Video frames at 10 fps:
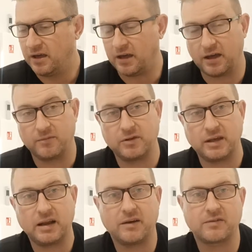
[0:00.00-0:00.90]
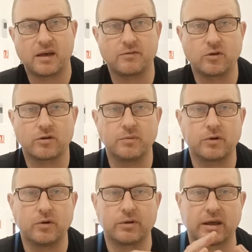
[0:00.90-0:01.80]
You then have to have a
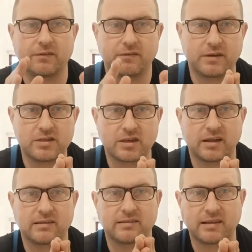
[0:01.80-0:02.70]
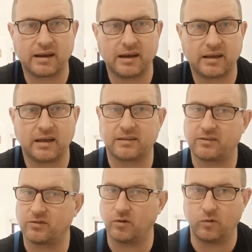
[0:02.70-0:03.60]
document called a ficha técnica. This
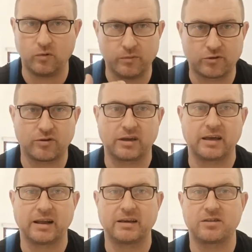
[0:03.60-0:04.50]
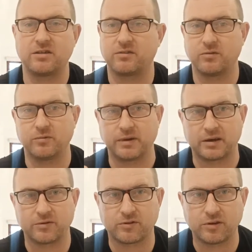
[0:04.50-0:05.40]
is all matriculations, all
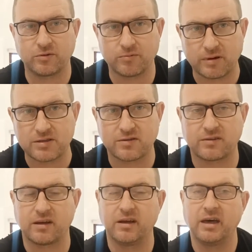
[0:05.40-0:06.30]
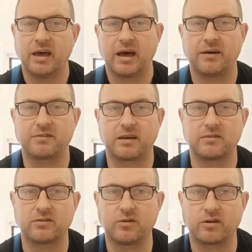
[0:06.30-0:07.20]
vehicles that you register have to have
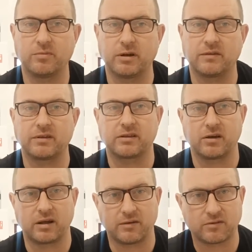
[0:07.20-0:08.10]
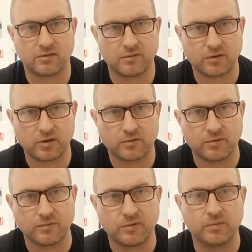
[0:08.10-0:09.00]
this document if they don't have a certificate of
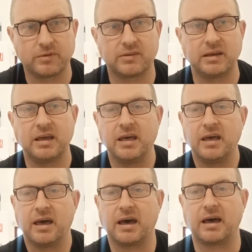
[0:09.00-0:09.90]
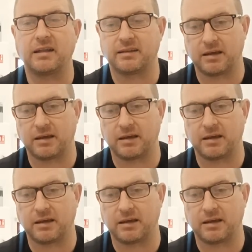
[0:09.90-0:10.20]
conformity, and